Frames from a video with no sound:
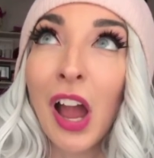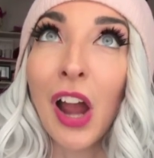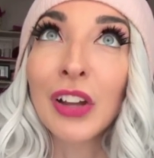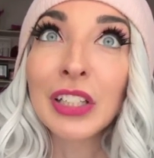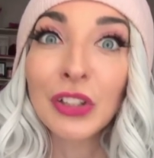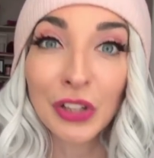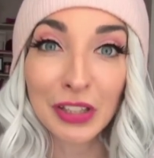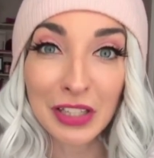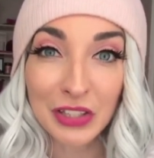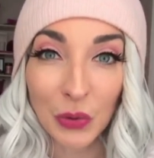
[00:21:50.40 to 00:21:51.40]
are going to look
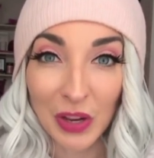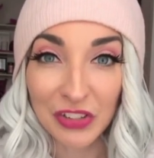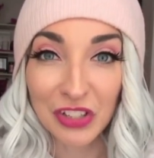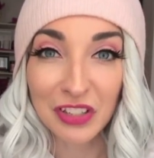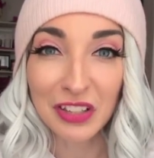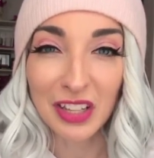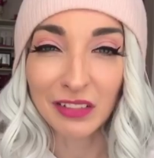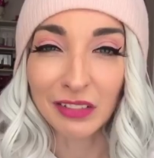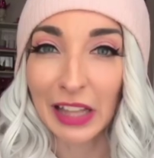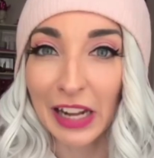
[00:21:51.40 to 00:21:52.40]
at these questions and
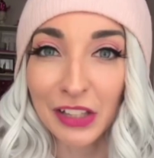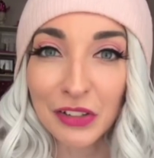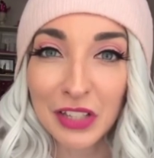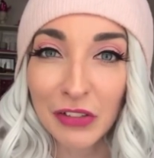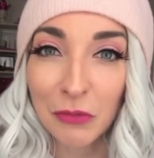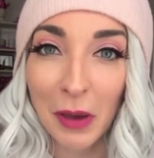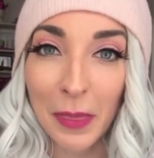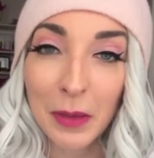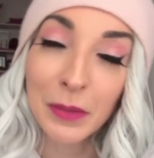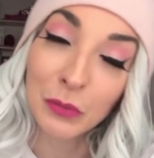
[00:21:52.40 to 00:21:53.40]
then lie to yourself
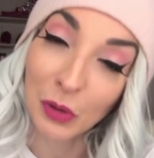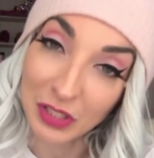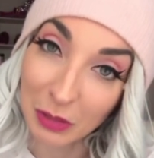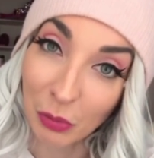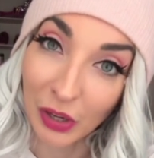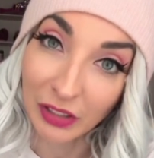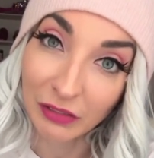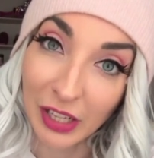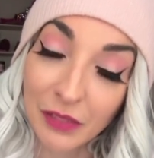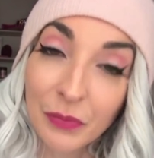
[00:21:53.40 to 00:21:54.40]
about them, then what's the point,
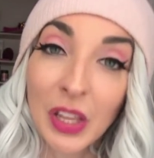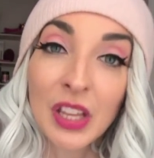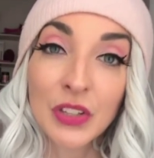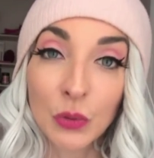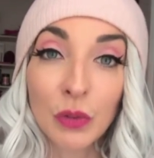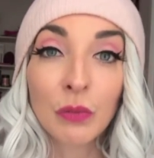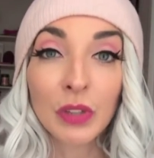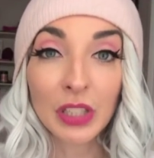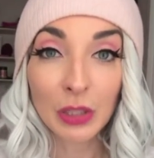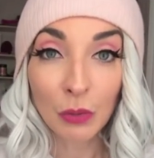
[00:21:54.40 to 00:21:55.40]
right? So we
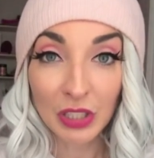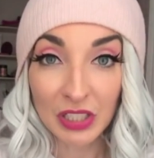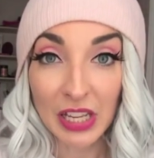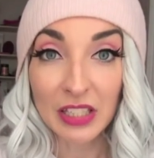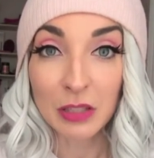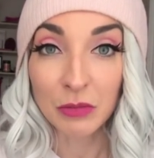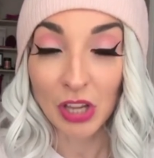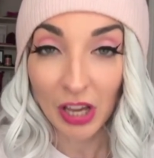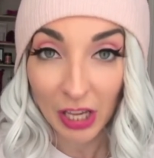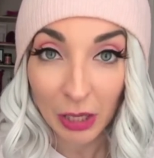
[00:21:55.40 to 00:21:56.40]
really want to take some
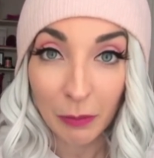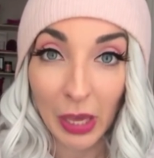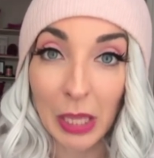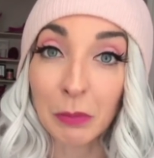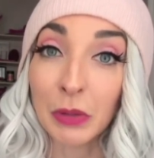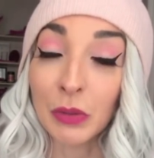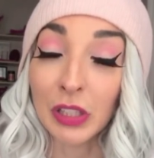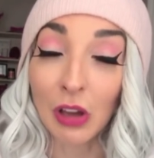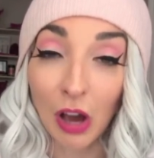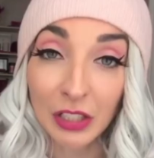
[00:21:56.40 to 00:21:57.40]
time and be
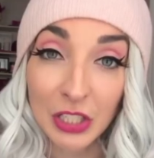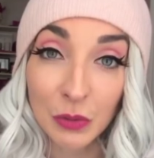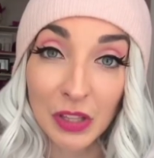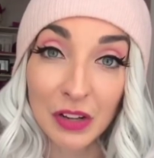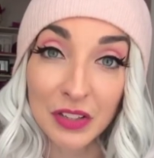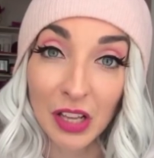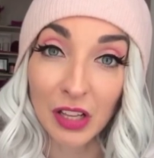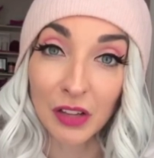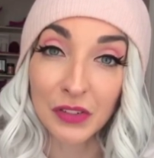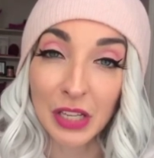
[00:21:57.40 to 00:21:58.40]
really honest with
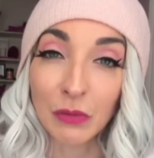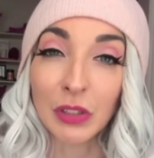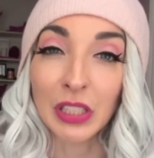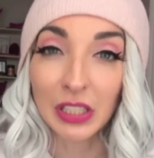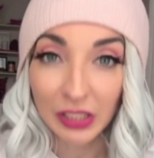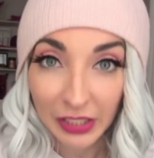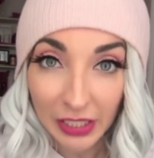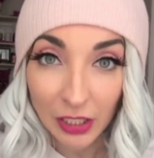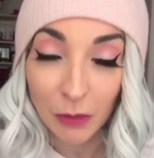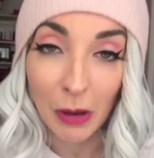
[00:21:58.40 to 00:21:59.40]
ourselves and really
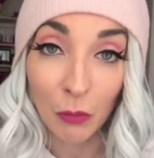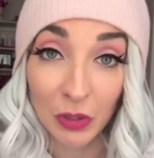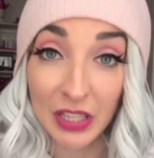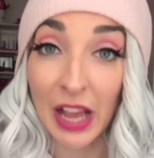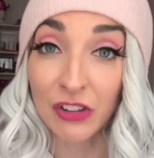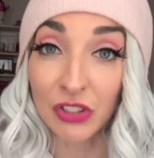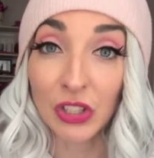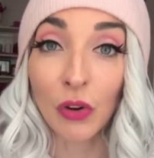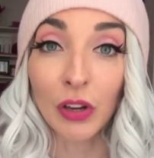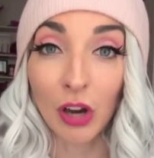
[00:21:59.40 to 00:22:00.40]
clear about what's actually
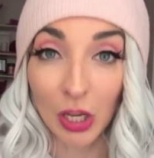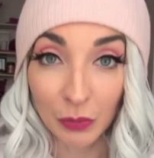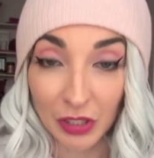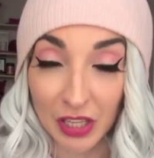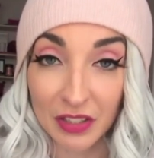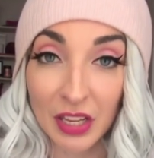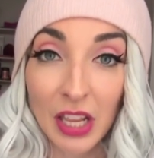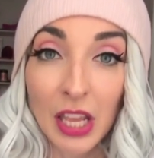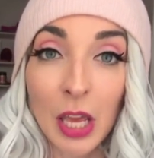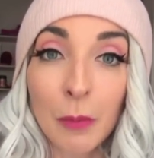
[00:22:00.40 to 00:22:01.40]
going on with us.
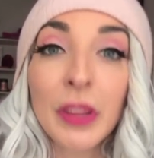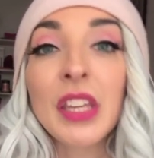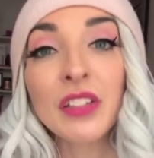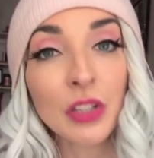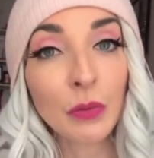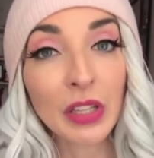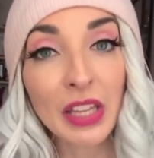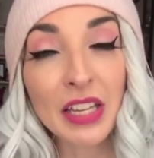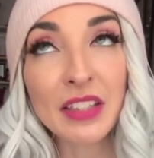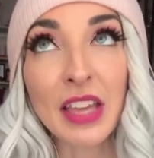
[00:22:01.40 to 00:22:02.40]
But then to
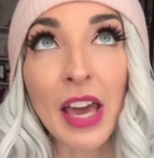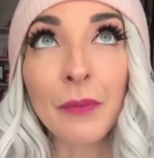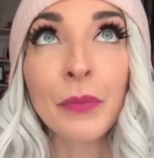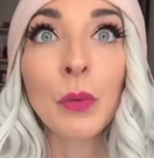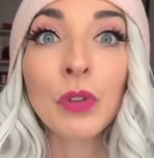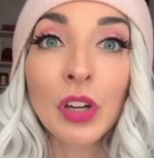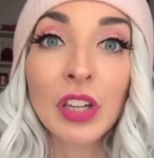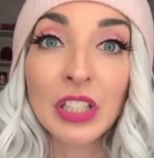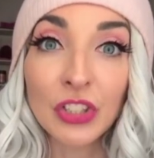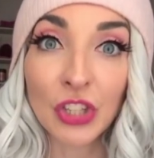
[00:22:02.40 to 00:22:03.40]
realize that we're not
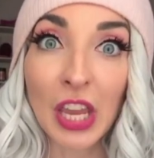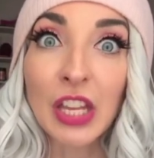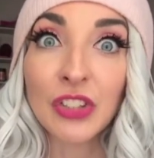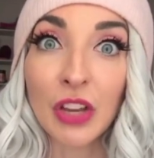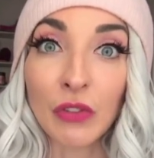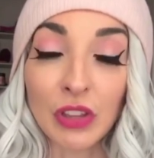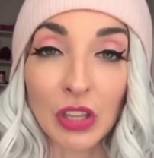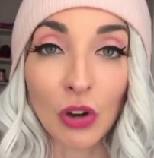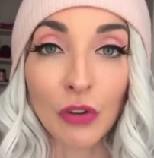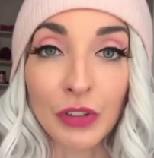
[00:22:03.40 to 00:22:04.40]
going to change
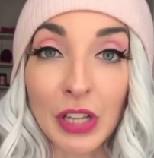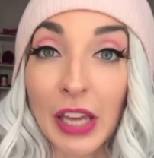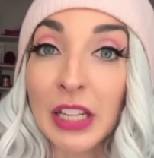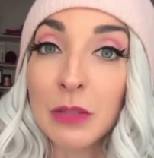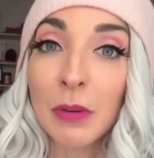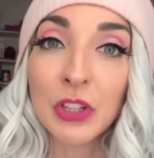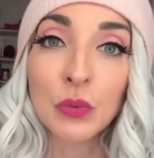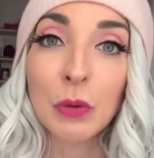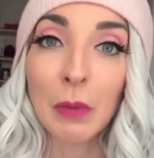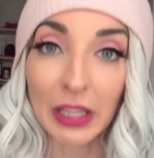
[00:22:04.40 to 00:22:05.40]
everything overnight. As much
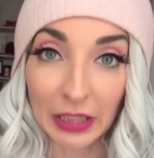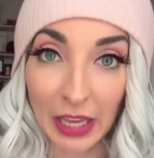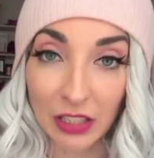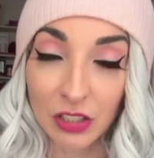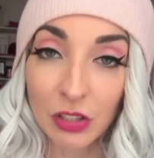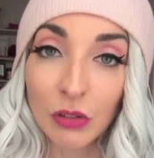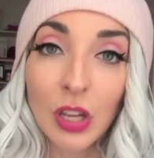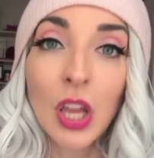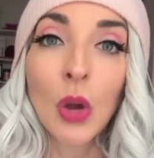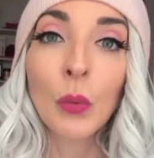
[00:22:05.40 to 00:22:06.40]
as we might like to,
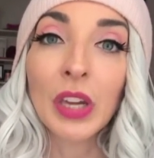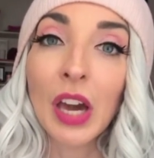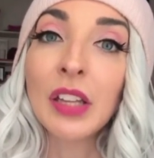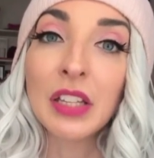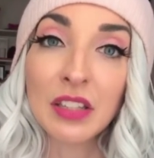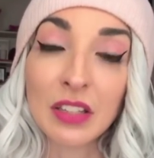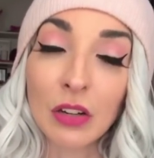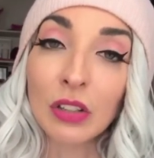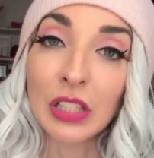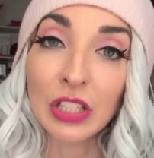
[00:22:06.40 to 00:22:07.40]
we can't
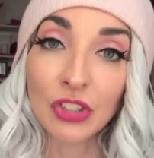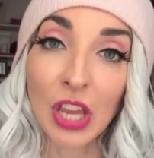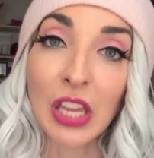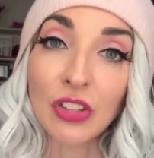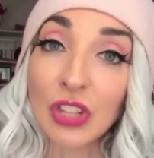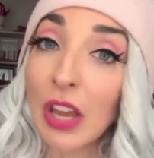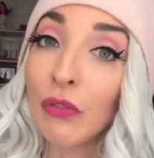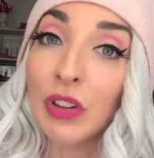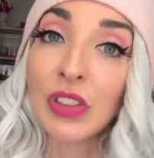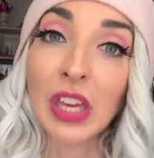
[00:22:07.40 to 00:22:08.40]
necessarily change
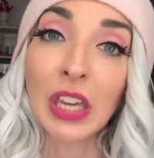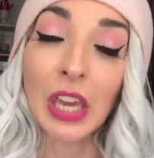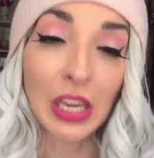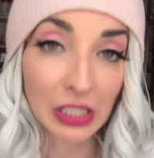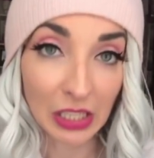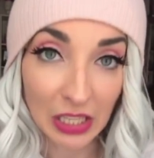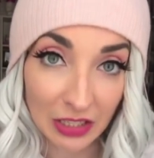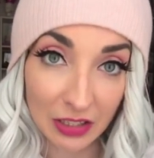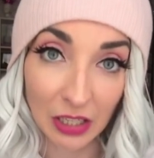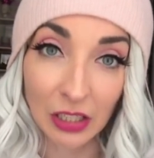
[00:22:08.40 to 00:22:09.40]
everything in an
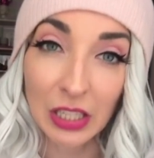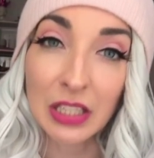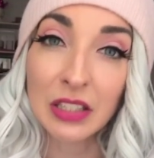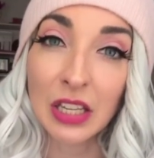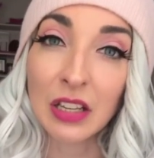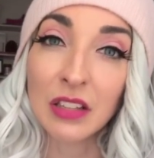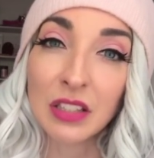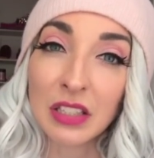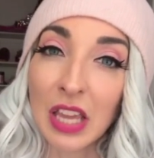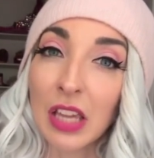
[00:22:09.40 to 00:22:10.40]
instant. These
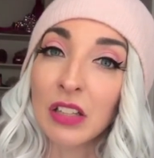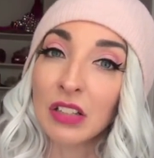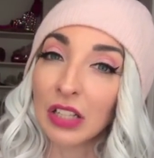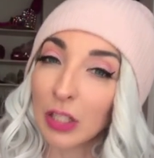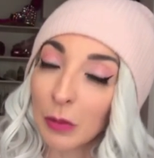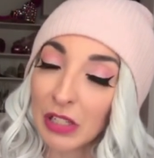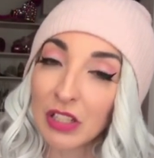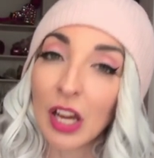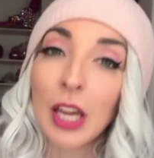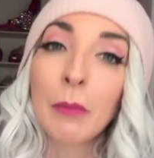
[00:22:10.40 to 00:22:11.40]
things take a little bit of
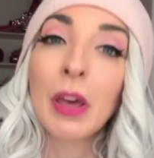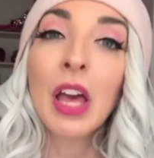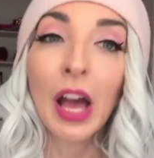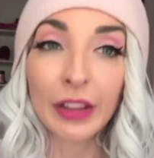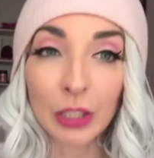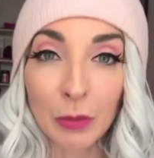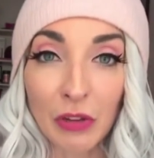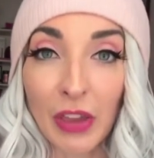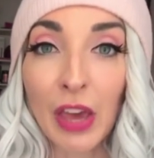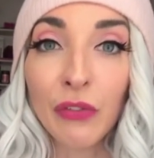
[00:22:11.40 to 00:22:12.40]
time, a little bit
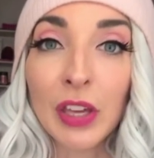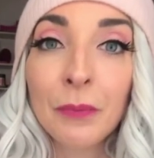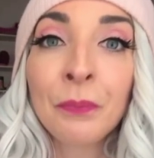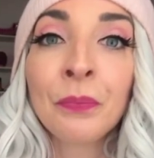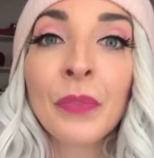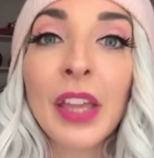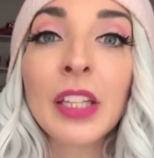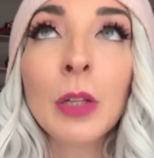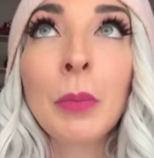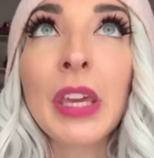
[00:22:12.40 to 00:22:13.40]
of effort, and
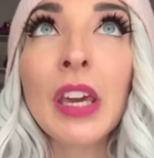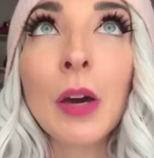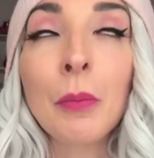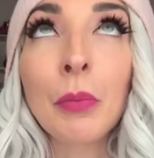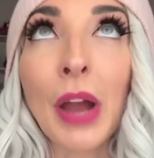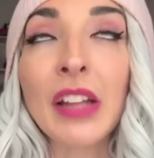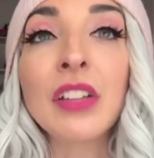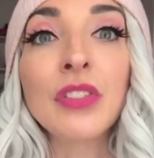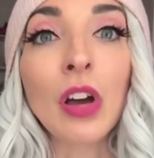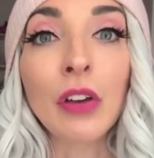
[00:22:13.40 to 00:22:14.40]
it'll be a
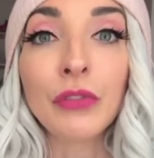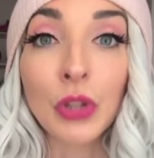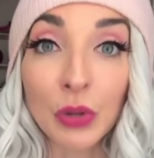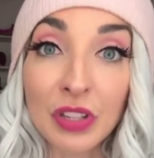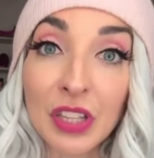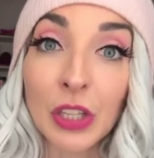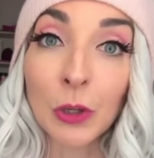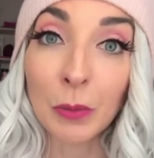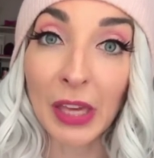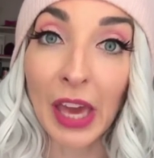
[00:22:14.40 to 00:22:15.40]
practice of noticing
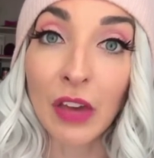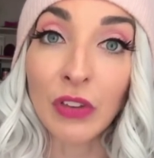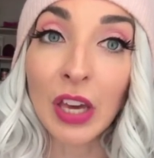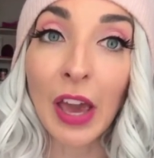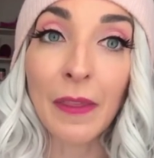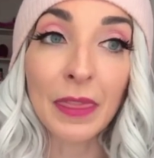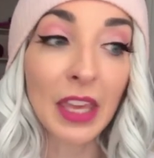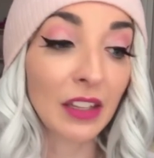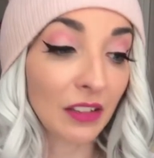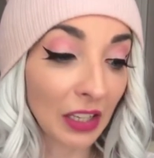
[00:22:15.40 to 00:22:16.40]
your behavior and
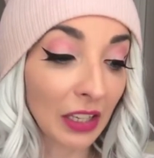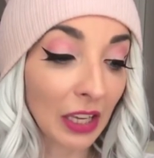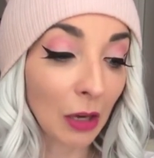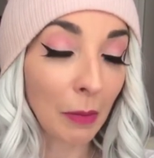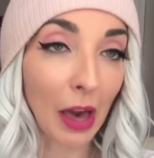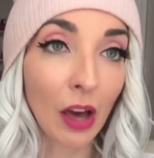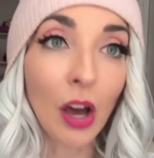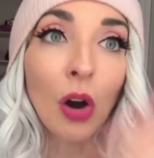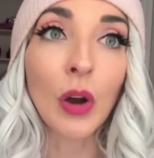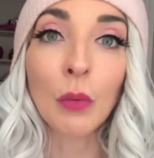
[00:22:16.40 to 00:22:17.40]
then thinking about,
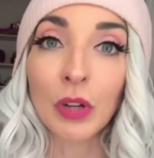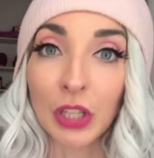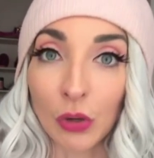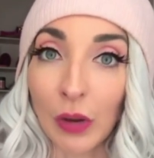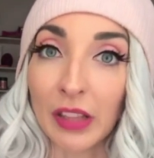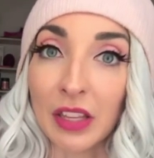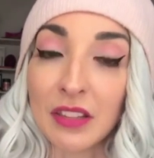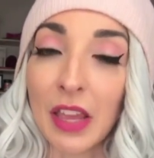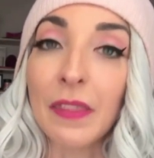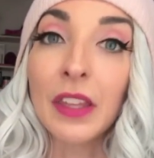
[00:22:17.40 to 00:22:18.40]
oh, I want to correct
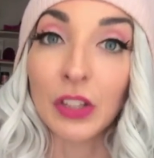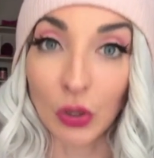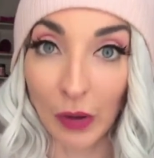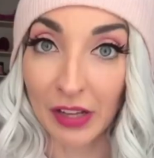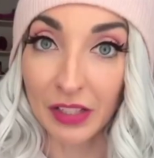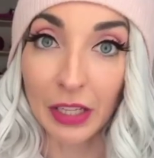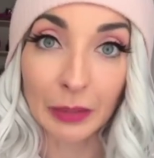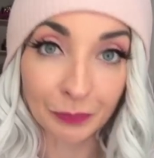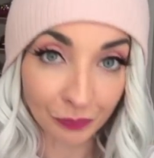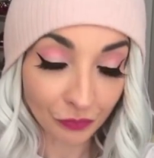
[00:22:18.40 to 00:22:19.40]
this, and then correcting it.